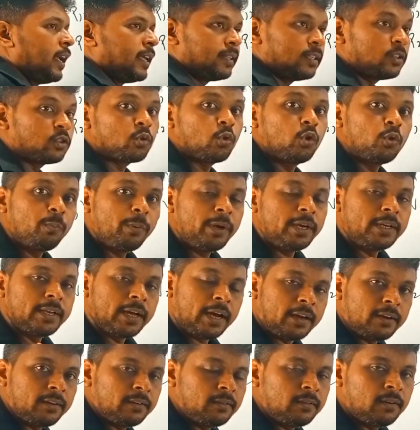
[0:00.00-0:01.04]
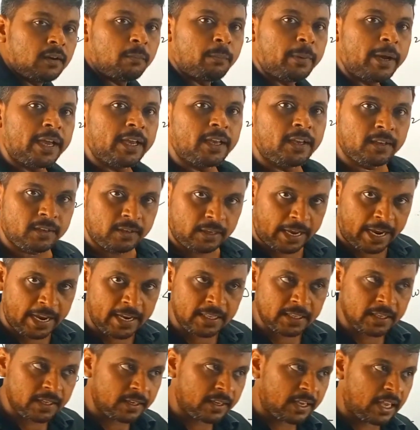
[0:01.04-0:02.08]
This could be done by
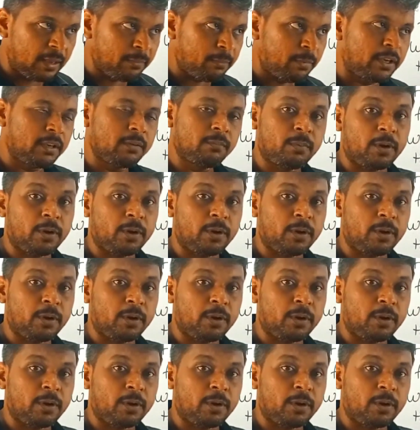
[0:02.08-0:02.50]
either keeping